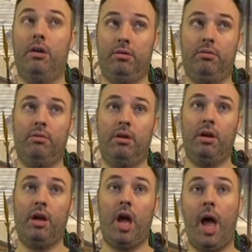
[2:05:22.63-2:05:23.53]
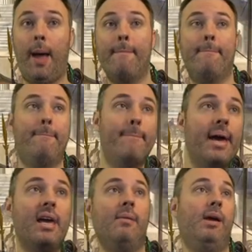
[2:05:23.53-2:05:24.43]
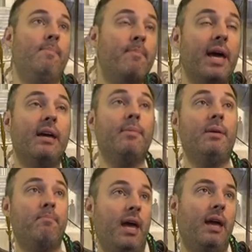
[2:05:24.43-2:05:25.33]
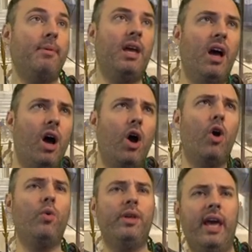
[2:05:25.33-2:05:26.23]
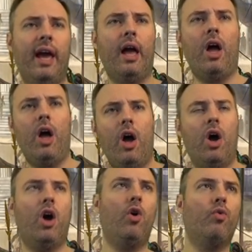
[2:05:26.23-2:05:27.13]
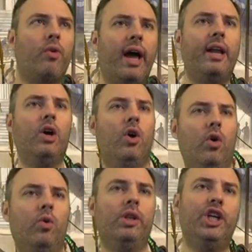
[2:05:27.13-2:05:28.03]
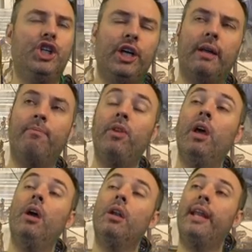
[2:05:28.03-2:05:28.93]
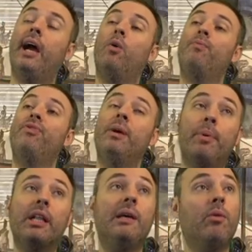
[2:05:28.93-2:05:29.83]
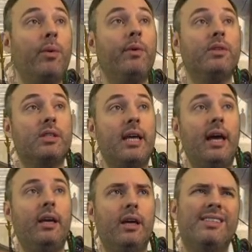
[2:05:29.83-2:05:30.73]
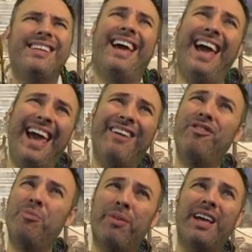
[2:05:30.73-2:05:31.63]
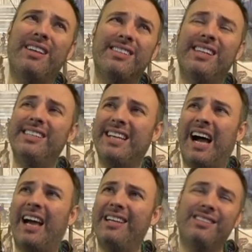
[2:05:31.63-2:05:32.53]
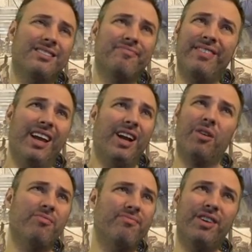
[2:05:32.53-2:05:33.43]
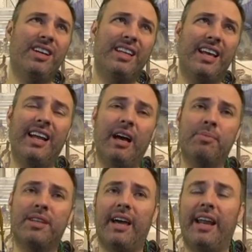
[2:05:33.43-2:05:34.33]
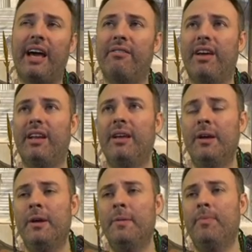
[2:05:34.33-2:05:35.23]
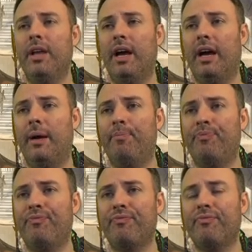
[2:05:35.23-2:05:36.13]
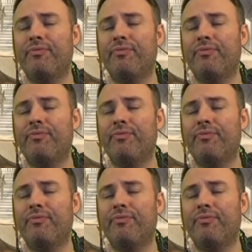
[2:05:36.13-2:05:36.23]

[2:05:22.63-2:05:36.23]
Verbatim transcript: Oh. Baby, baby, baby. Oh, yeah. All right. Holy shit. Now, typically what we would say is, hey, if you play this and it dies, you know, you didn't get any upside out of it. Um,